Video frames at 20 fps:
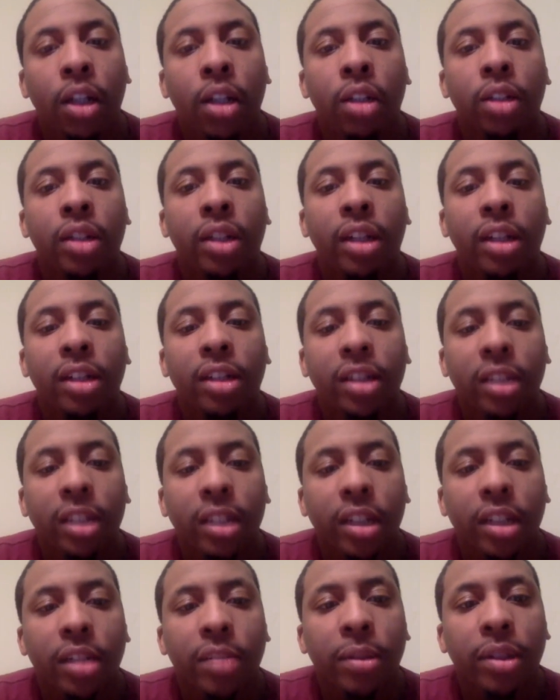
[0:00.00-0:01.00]

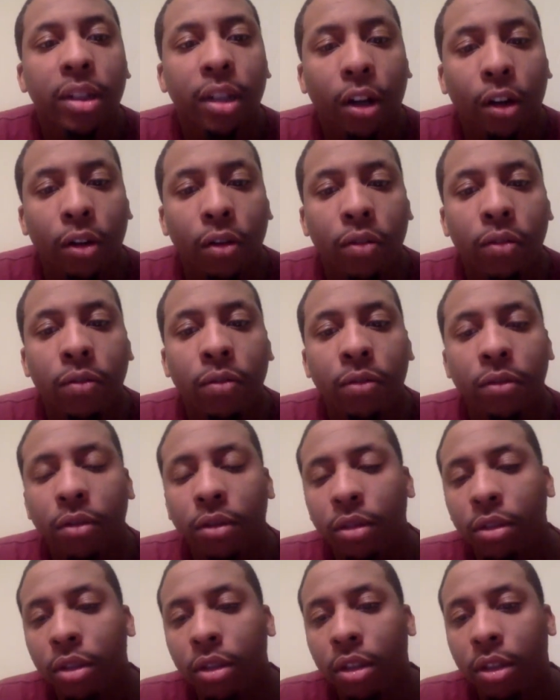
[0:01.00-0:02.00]
Tennessee has been known
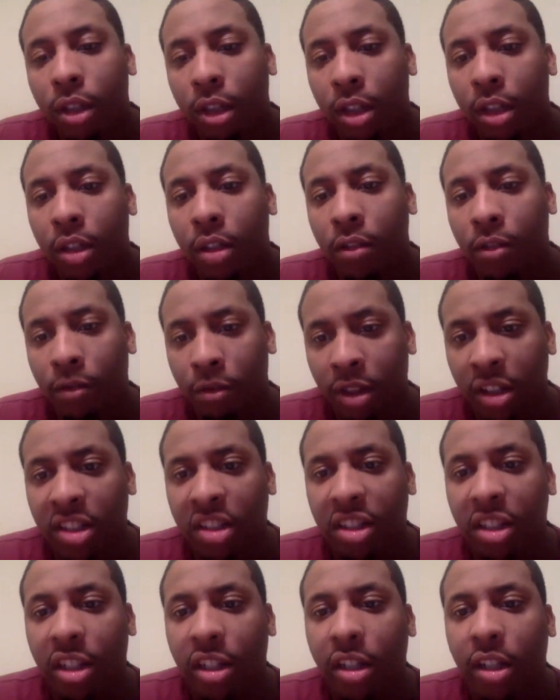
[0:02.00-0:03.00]

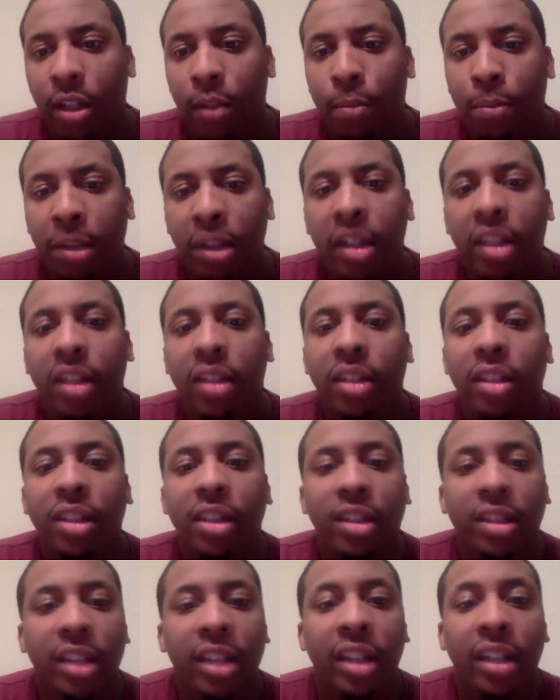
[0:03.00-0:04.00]
this year in beating
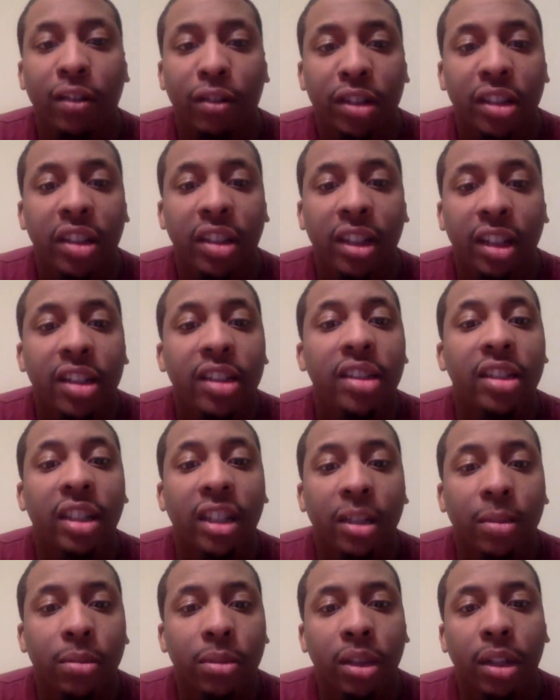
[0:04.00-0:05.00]
these NFC East
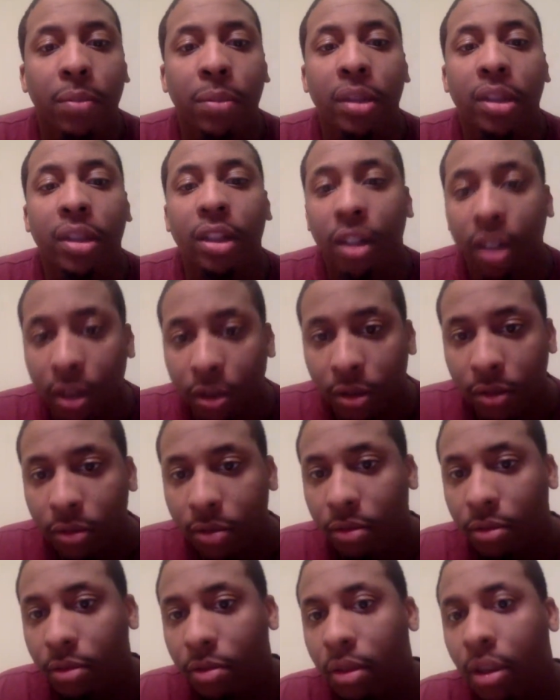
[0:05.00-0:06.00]
teams. They beat the
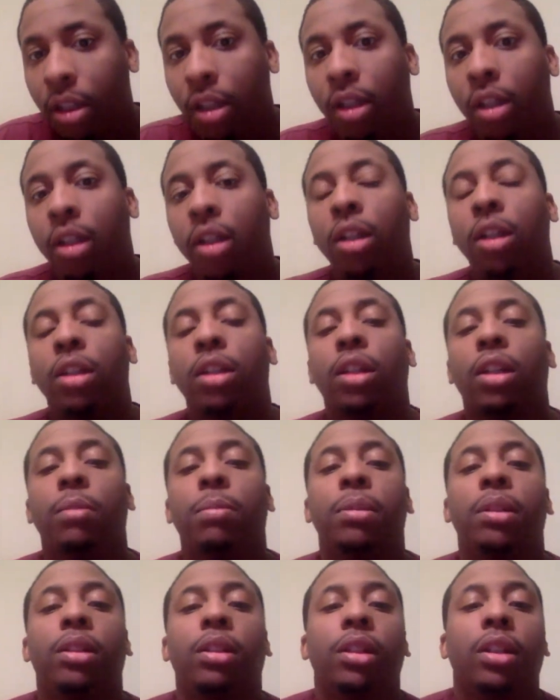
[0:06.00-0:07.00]
Eagles. They
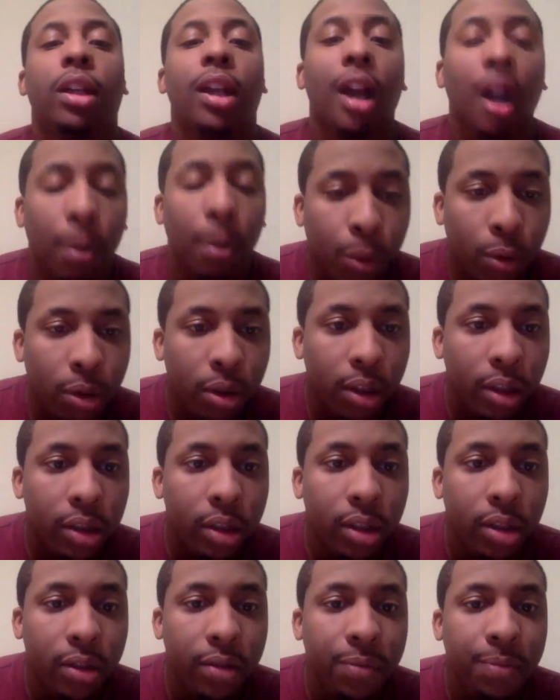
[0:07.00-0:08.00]
beat the
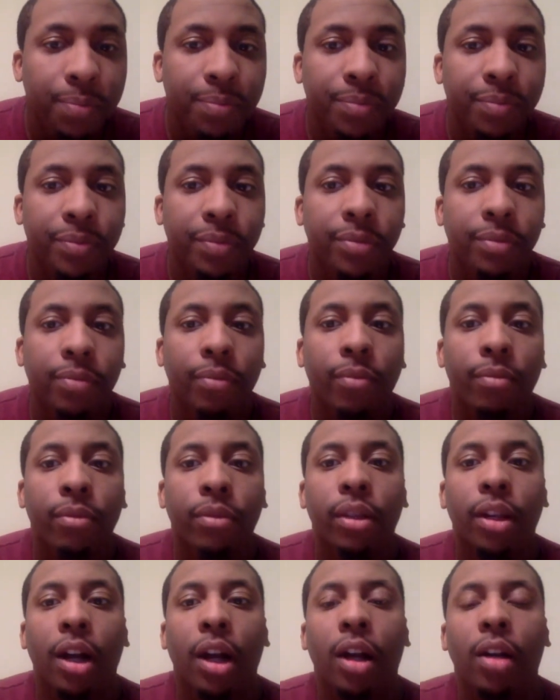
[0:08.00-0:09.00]
Cowboys.
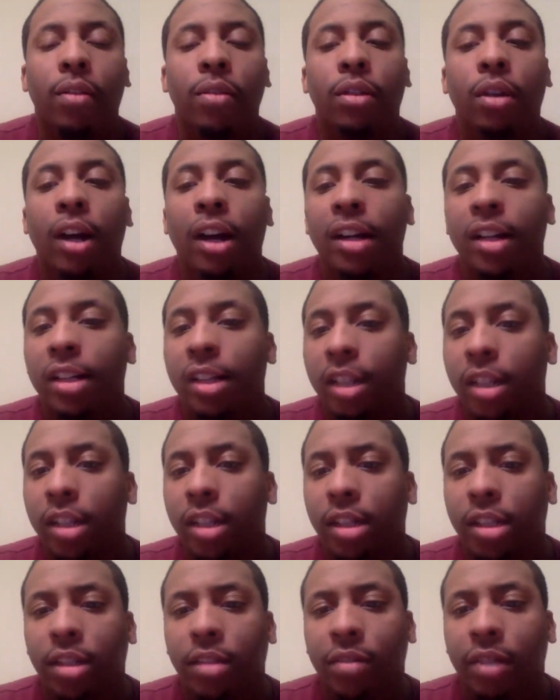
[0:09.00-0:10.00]
I don't know how they did
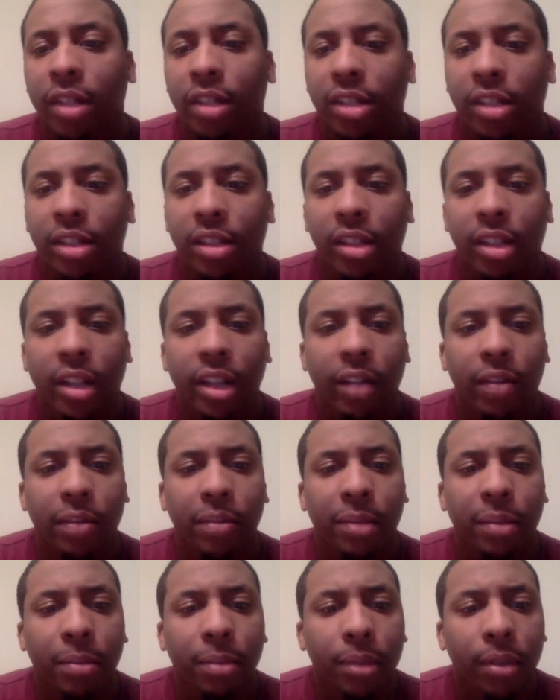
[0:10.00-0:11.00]
against the Redskins. I can't
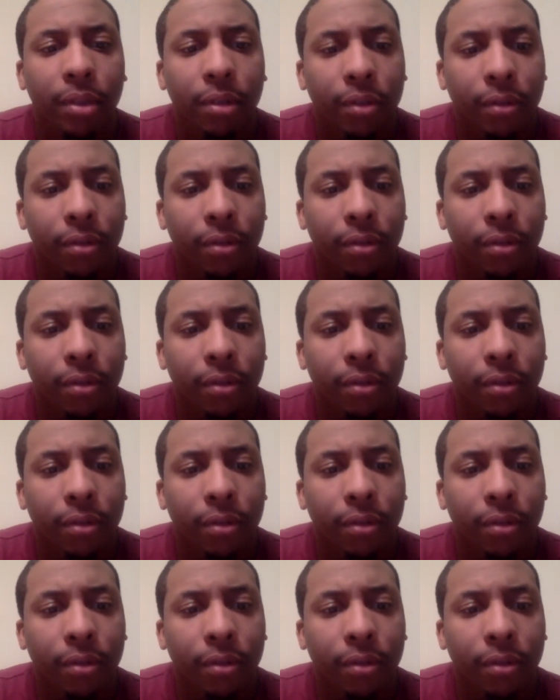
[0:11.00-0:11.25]
remember.